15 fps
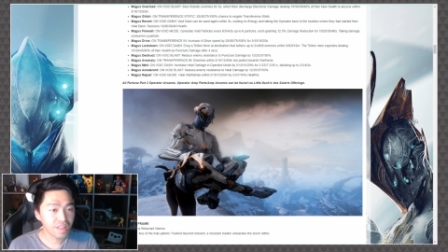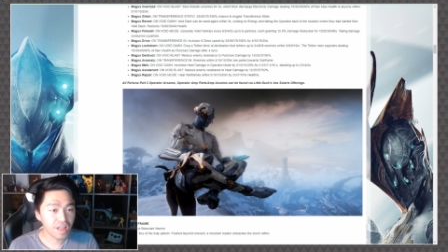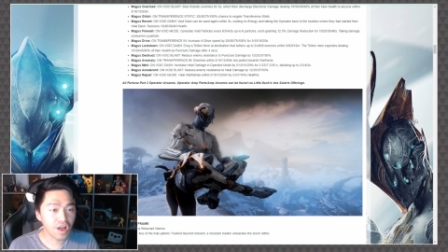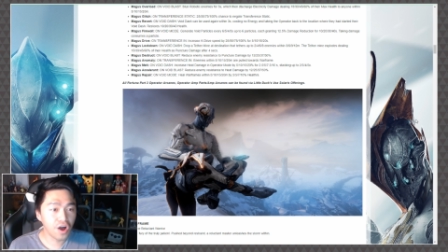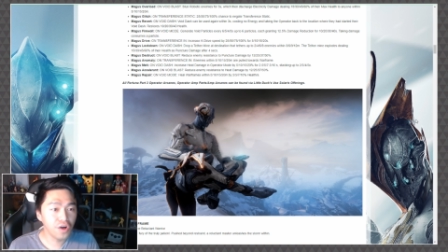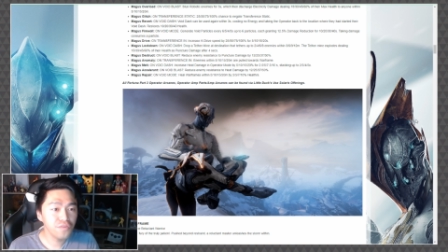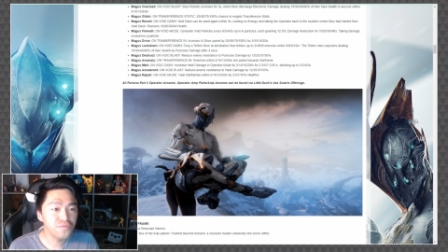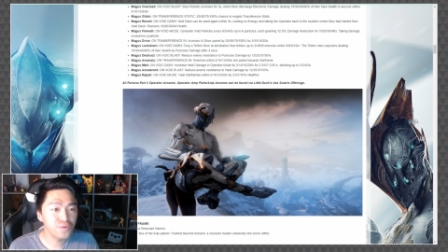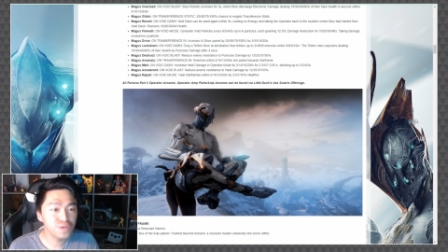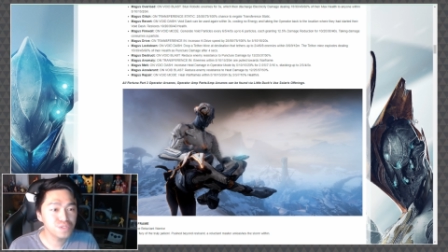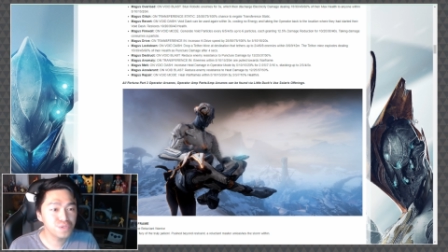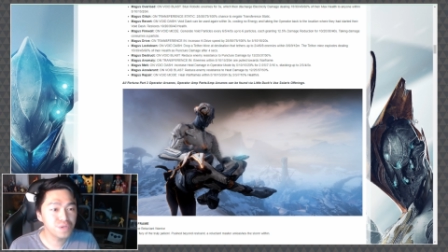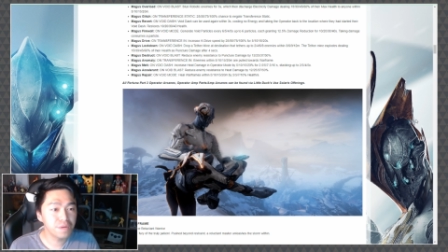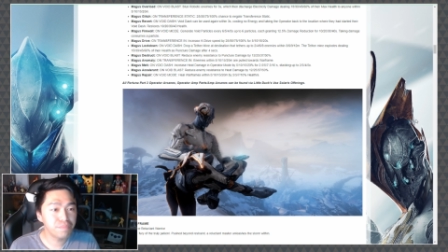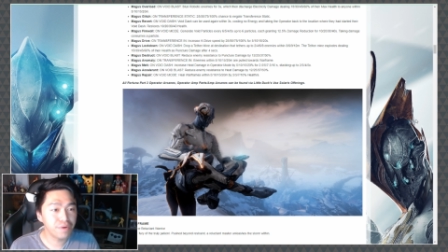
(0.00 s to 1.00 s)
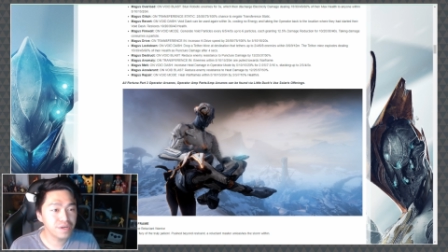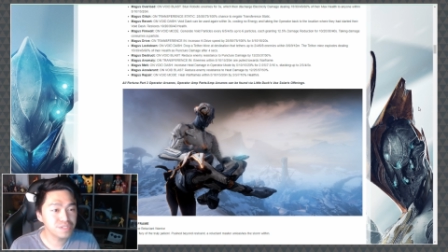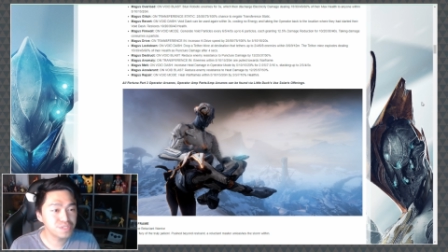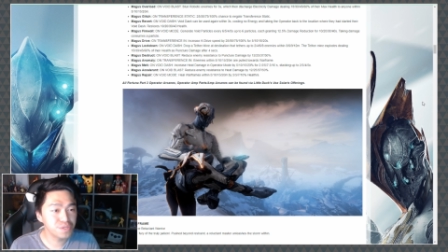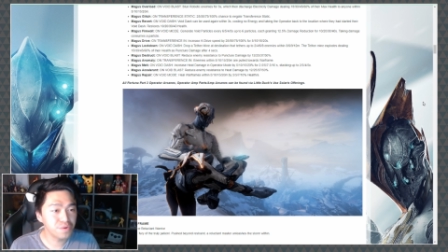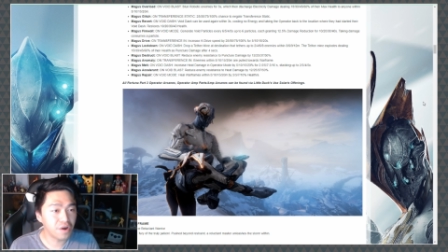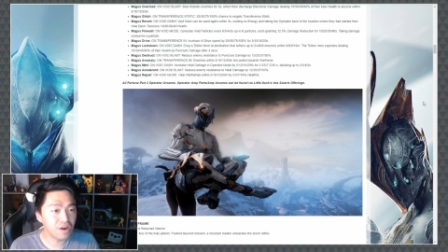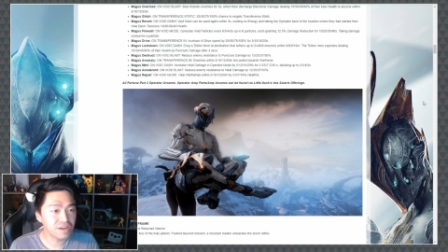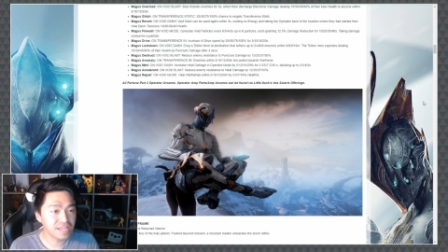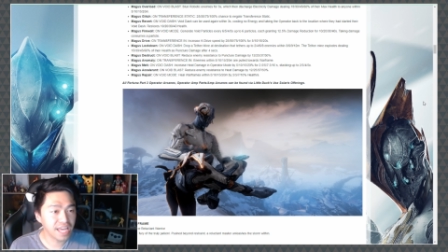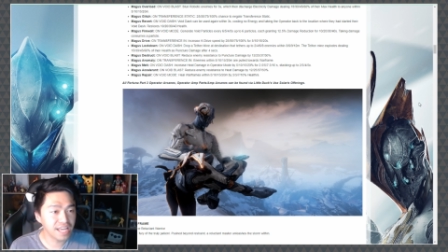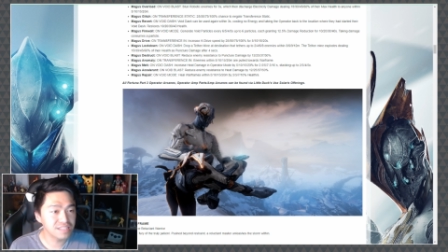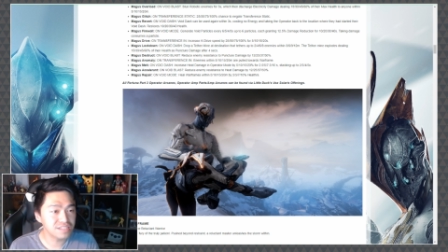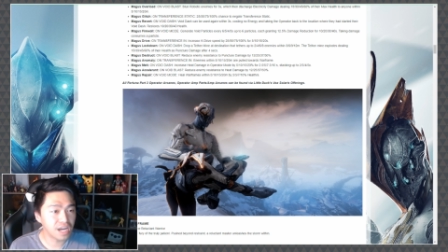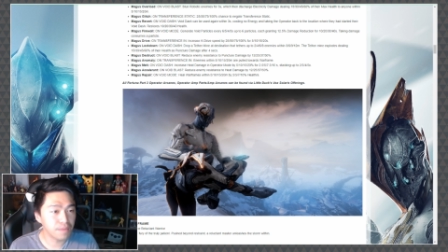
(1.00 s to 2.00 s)
All Fortuna Part 2
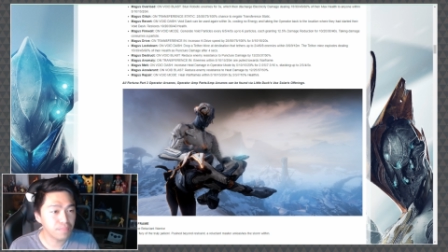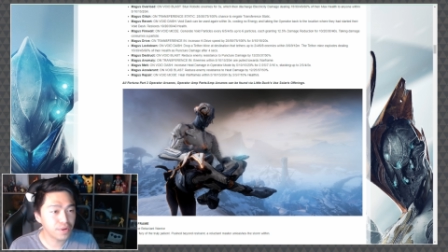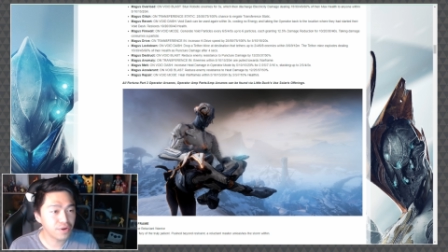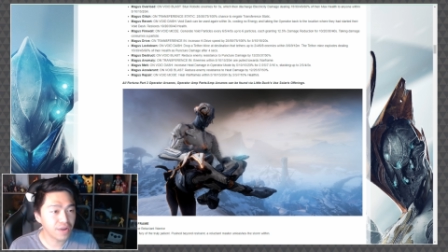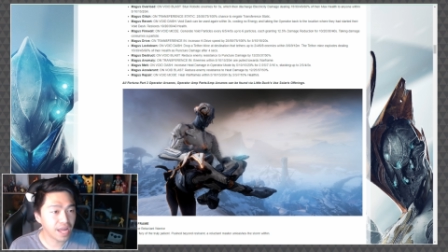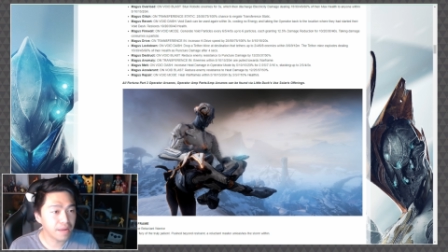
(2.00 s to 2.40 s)
Arcanes, Operator,